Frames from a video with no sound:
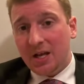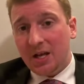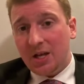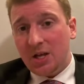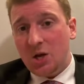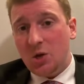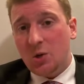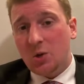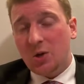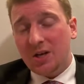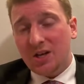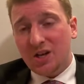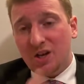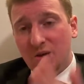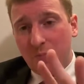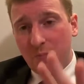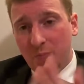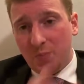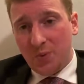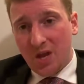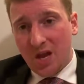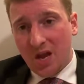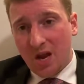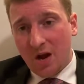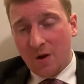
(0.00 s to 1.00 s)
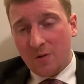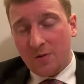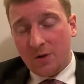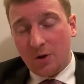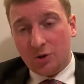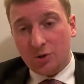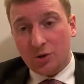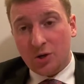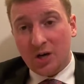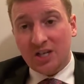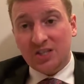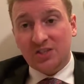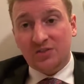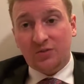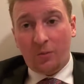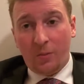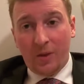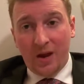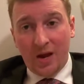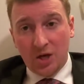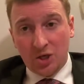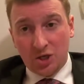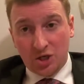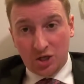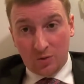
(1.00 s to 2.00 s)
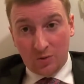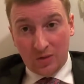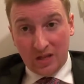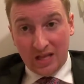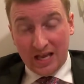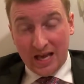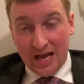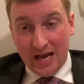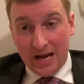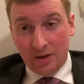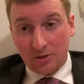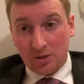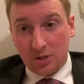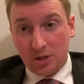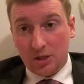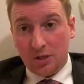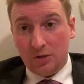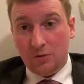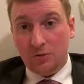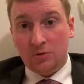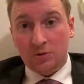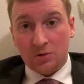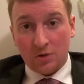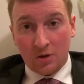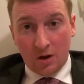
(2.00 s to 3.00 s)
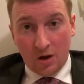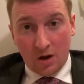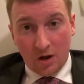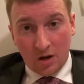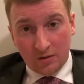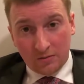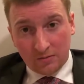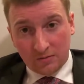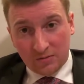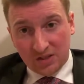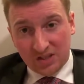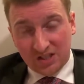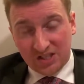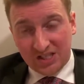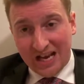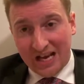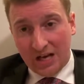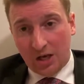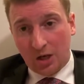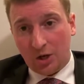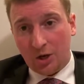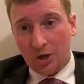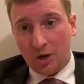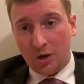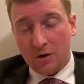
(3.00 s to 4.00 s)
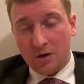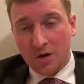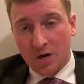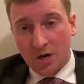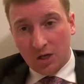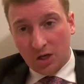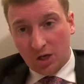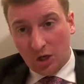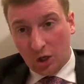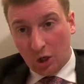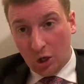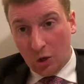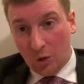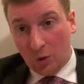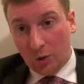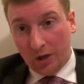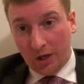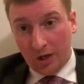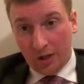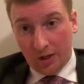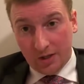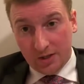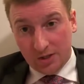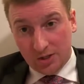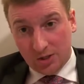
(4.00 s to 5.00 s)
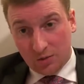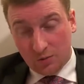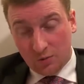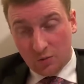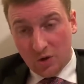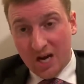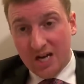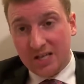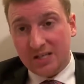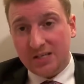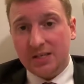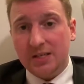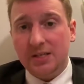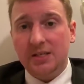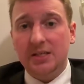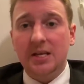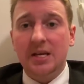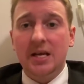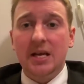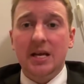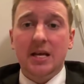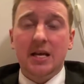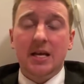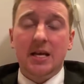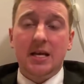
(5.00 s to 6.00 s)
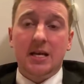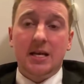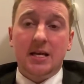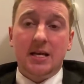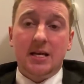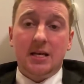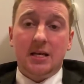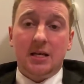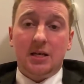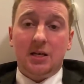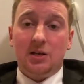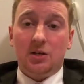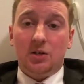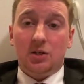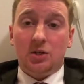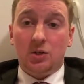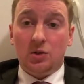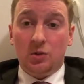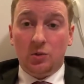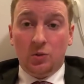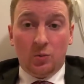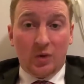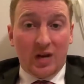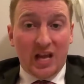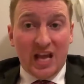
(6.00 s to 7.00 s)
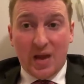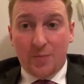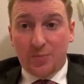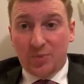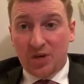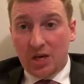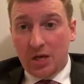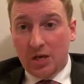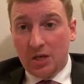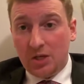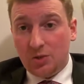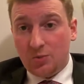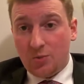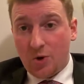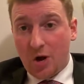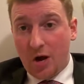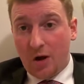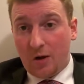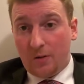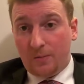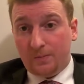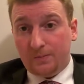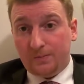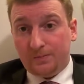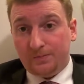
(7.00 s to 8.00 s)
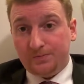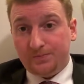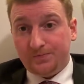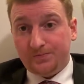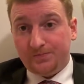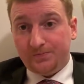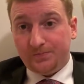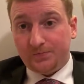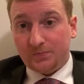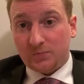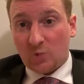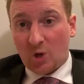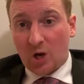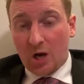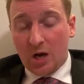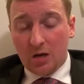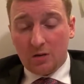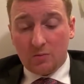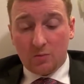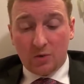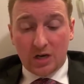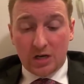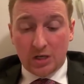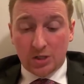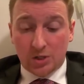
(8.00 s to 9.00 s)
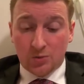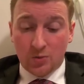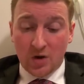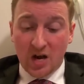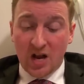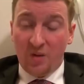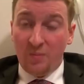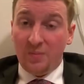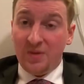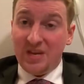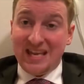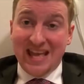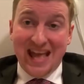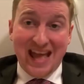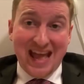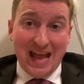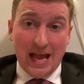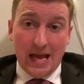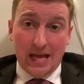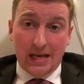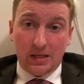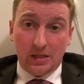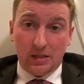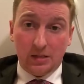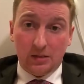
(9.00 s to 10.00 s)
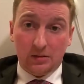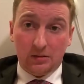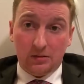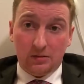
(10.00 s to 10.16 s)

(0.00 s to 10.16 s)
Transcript: You can compare their transformation when they got out to Utah, settler, colonialist, racist, to what happened in Israel, right? When Israel began,